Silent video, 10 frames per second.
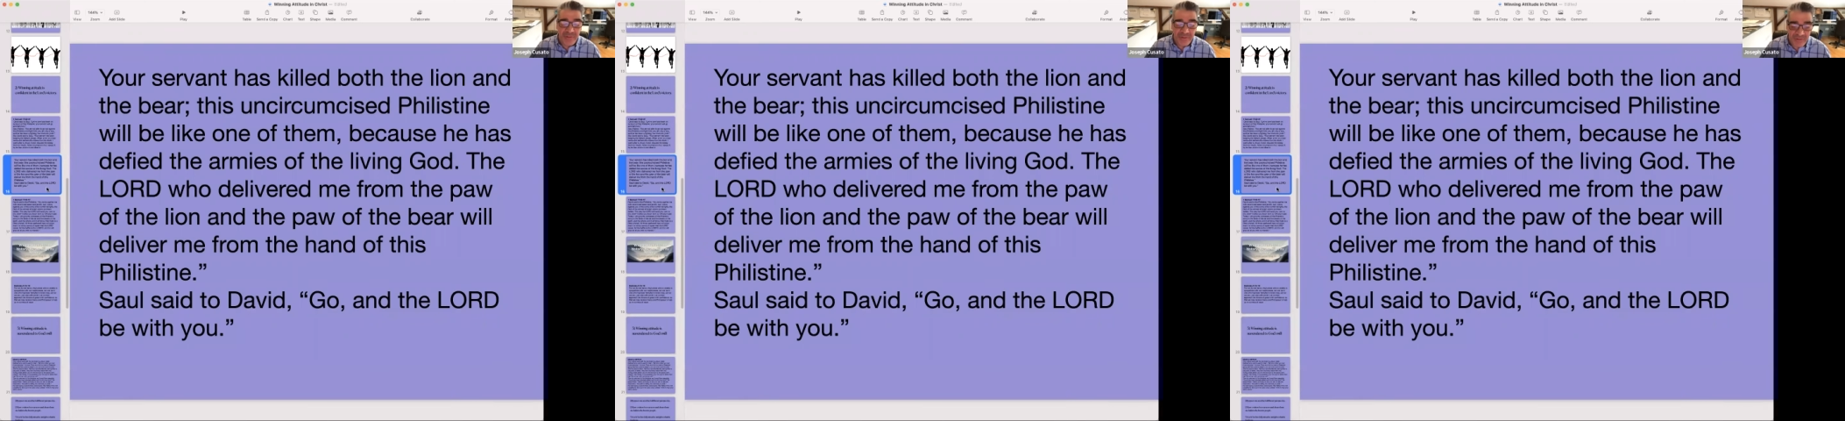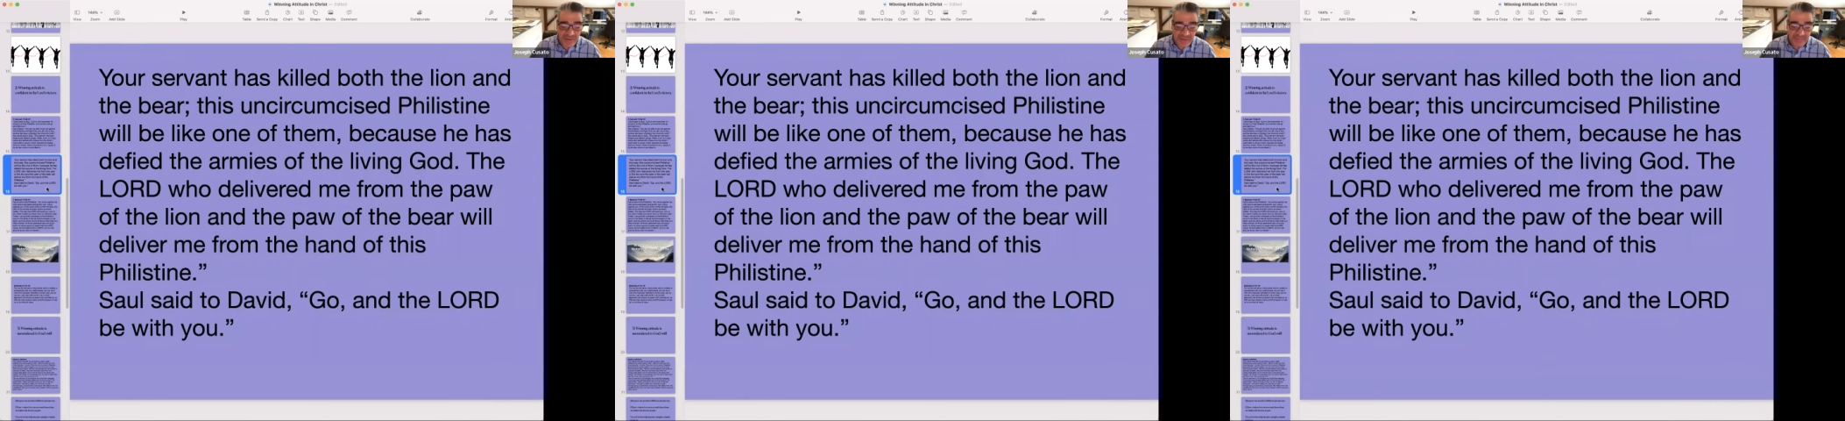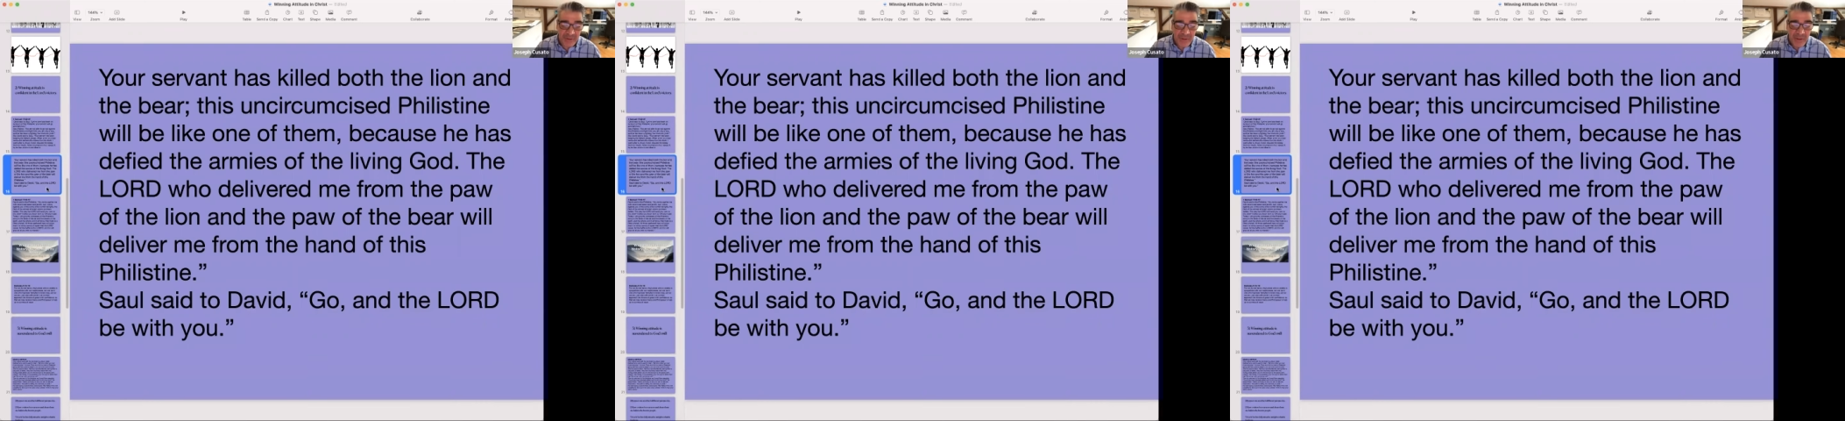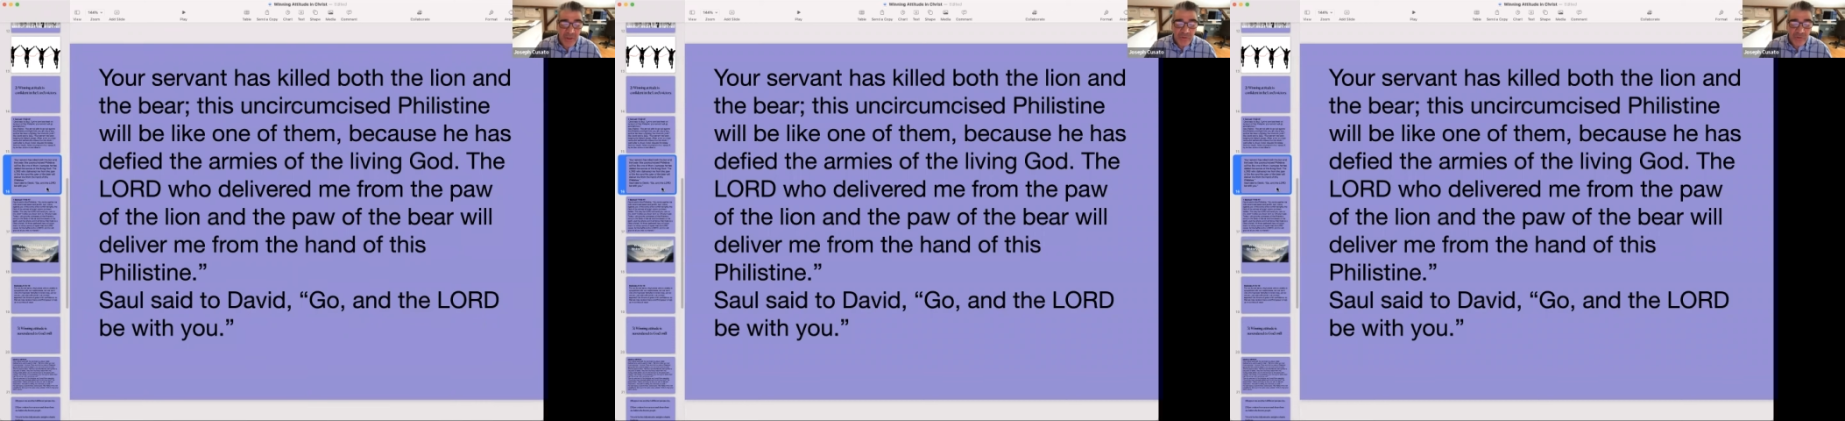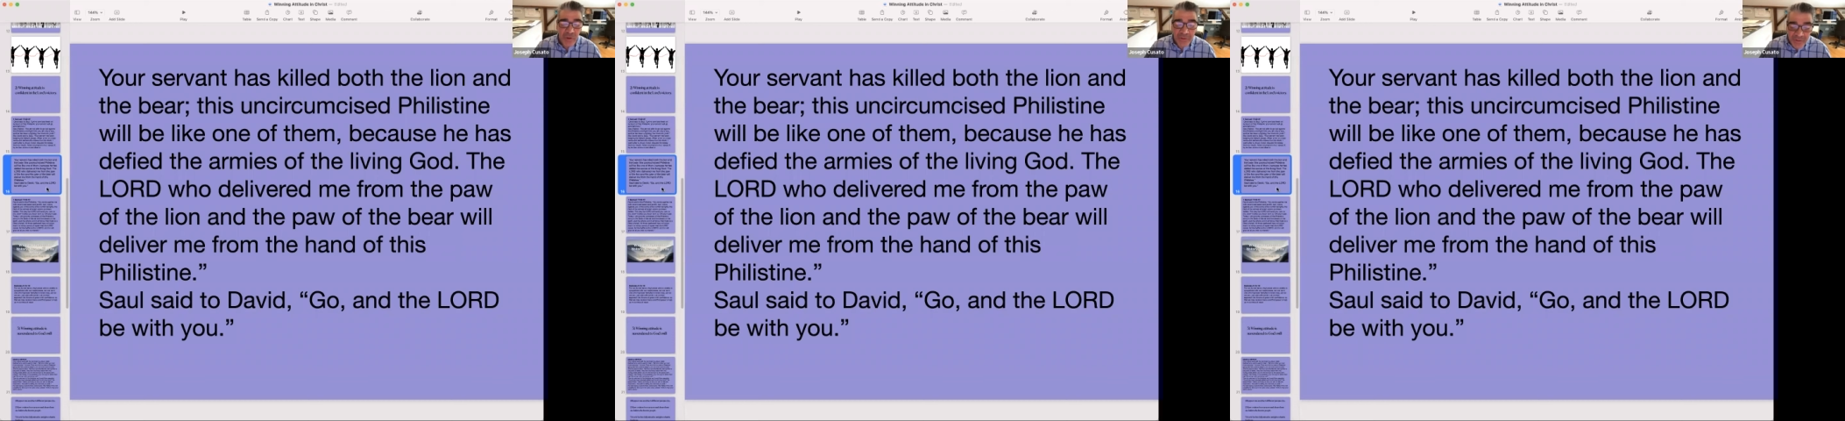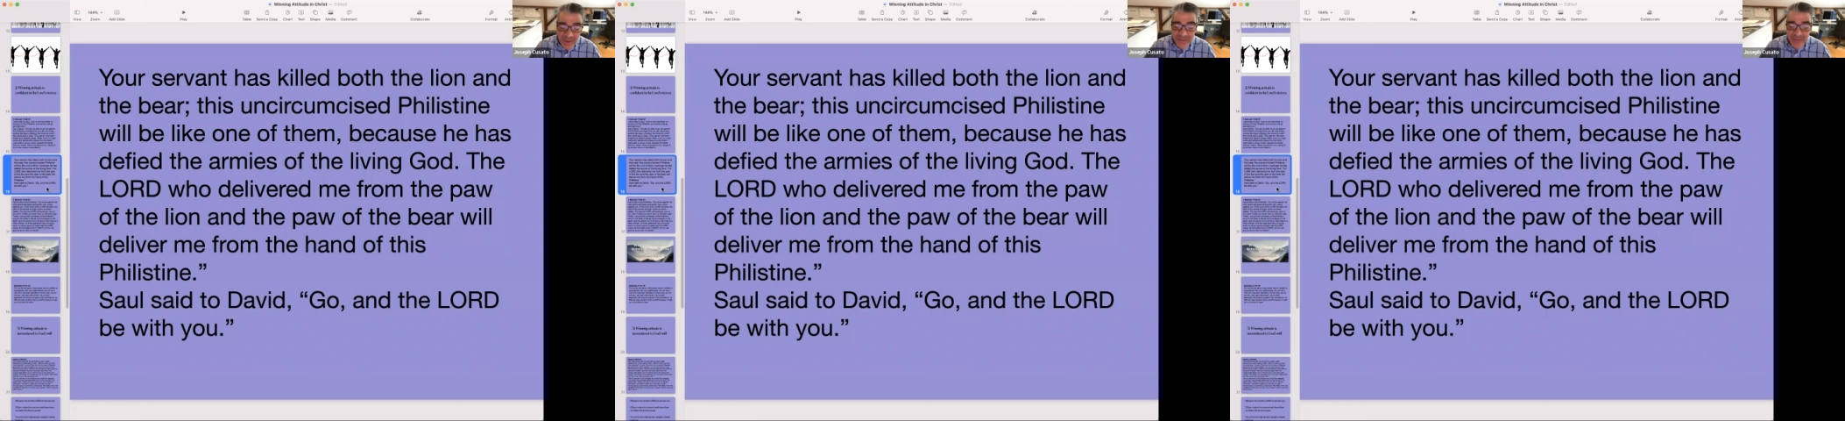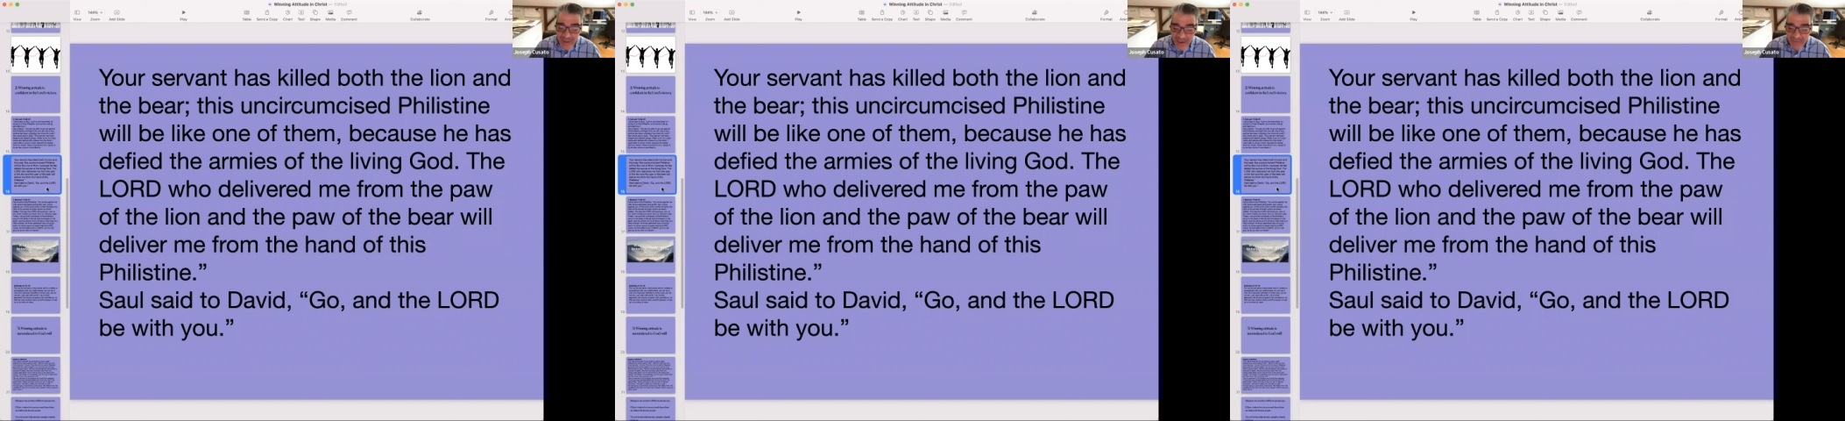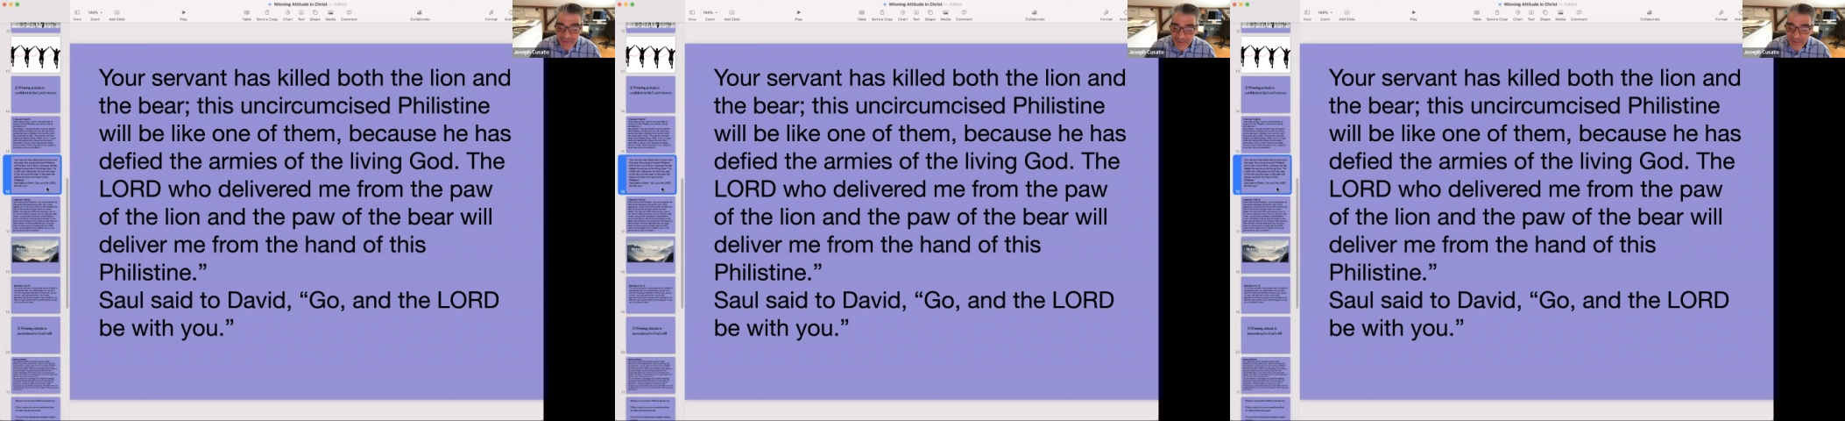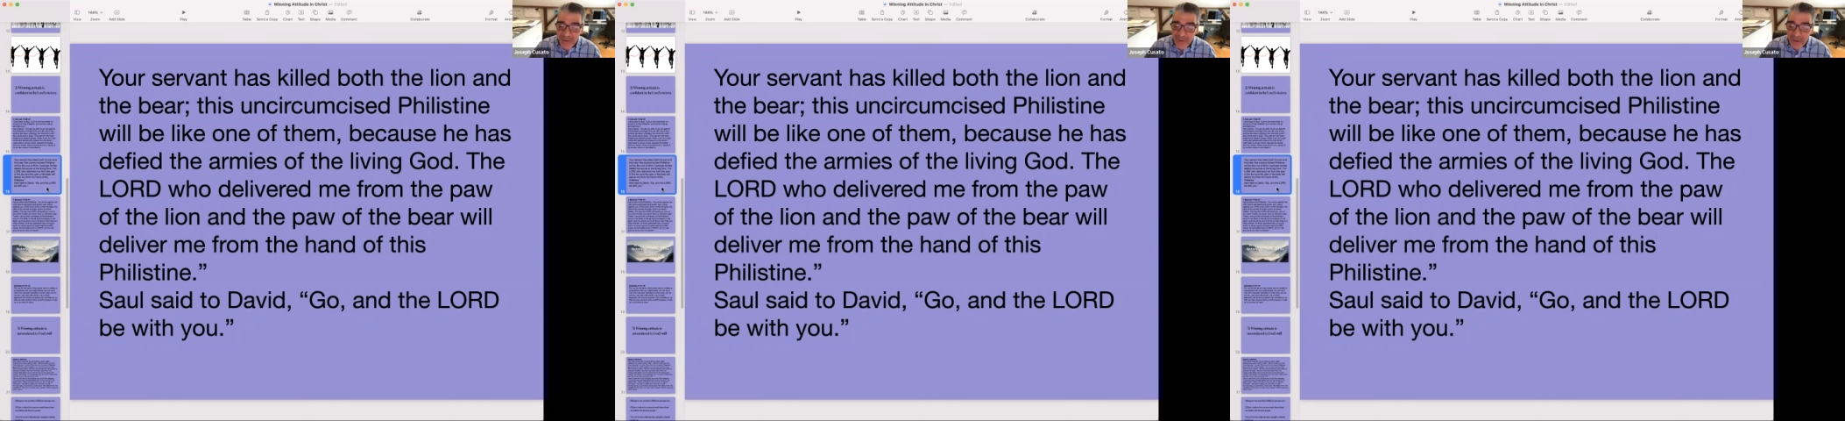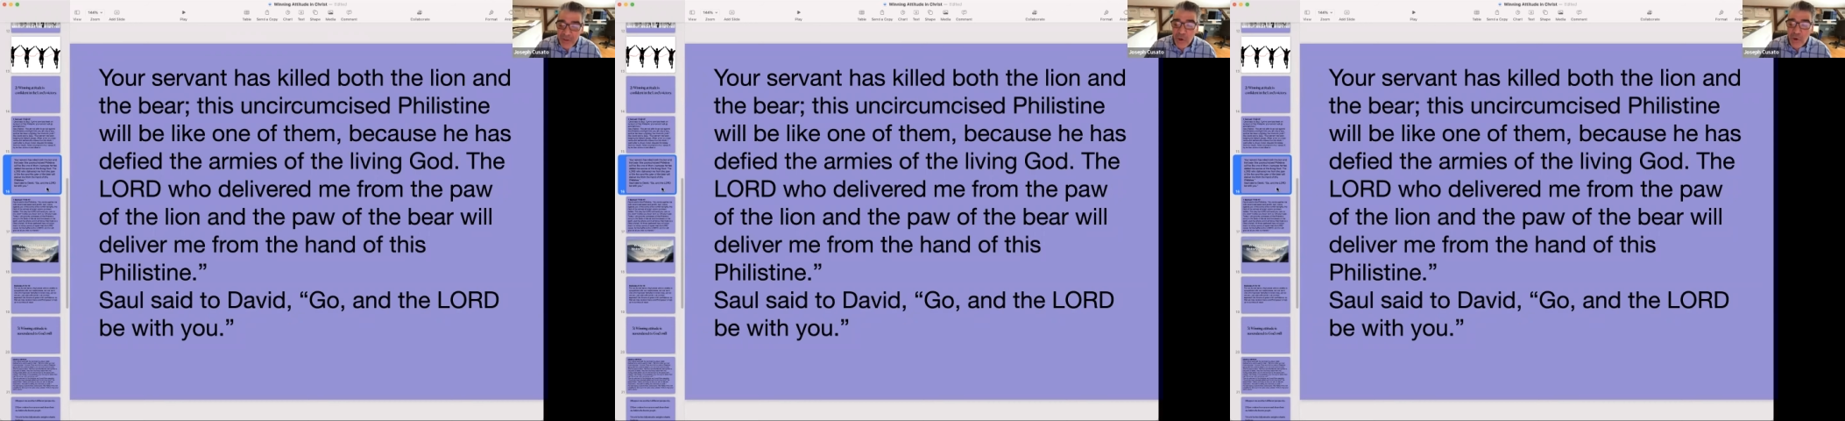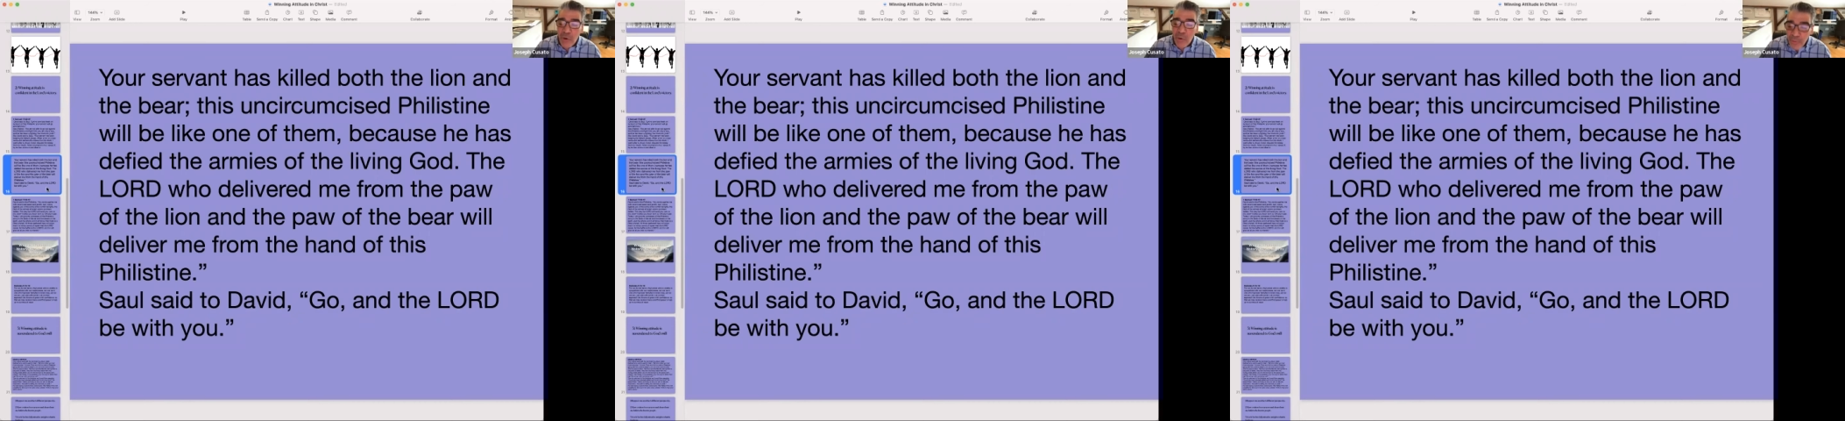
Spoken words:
(no speaker visible)